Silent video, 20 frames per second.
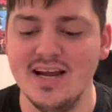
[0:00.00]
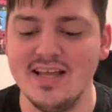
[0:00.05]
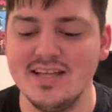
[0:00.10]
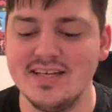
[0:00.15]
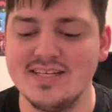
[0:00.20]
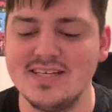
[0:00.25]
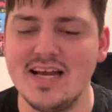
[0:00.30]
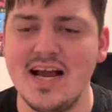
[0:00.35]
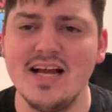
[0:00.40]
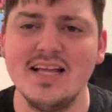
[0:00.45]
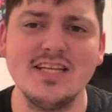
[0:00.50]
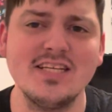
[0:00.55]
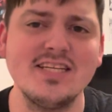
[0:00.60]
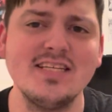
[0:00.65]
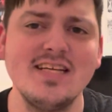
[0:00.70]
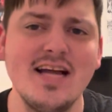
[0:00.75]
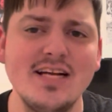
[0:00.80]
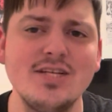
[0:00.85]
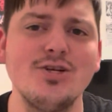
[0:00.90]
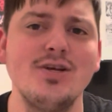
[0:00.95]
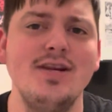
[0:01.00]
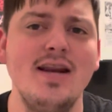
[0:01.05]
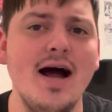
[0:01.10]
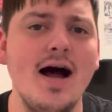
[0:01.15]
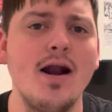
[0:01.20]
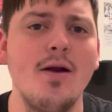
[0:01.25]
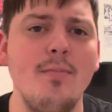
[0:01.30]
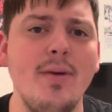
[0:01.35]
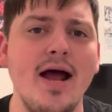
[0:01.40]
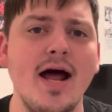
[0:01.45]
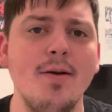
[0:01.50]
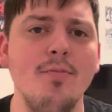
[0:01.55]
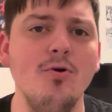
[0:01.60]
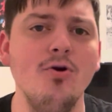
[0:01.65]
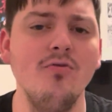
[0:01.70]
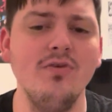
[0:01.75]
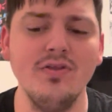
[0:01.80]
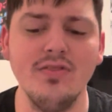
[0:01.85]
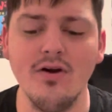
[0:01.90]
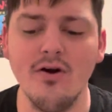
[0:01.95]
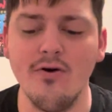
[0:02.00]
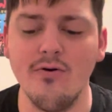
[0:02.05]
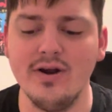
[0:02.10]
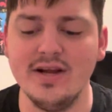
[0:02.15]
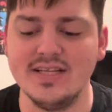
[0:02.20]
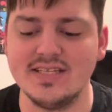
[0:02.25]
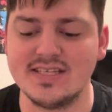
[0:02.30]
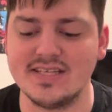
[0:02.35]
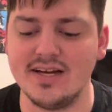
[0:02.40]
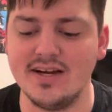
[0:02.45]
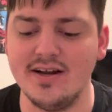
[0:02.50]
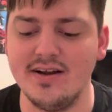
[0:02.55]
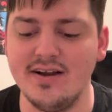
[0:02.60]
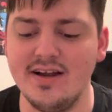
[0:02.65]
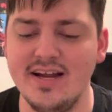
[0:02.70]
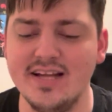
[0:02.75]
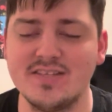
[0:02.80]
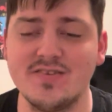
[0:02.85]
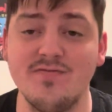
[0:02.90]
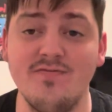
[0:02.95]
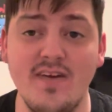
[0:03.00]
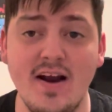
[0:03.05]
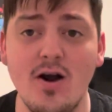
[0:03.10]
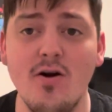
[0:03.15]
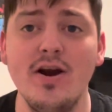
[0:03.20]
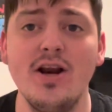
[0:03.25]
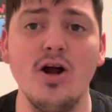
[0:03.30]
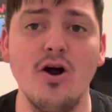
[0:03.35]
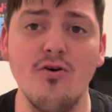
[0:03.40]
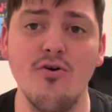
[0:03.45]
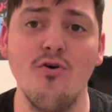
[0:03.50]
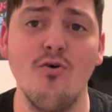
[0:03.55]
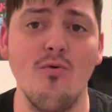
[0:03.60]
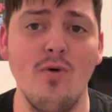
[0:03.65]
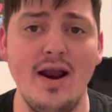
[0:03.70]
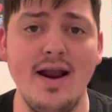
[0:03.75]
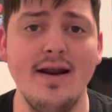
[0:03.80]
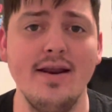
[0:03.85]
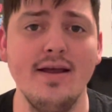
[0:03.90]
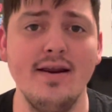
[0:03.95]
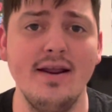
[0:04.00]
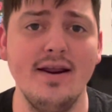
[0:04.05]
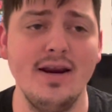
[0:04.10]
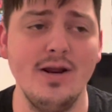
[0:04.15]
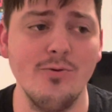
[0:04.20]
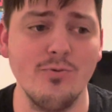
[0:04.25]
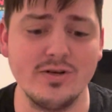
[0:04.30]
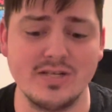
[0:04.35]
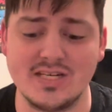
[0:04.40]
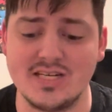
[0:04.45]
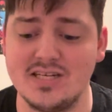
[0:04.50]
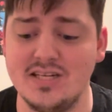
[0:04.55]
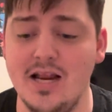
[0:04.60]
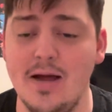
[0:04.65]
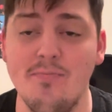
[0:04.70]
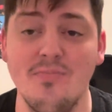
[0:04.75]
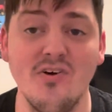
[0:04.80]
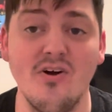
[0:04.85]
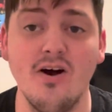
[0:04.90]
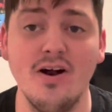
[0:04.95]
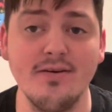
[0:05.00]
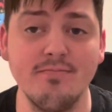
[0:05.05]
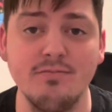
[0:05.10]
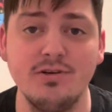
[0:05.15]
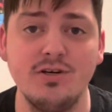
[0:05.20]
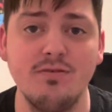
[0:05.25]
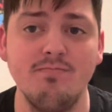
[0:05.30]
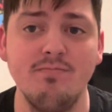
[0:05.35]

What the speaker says: This is actually not a bad movie though. It's very underrated, and it was slept on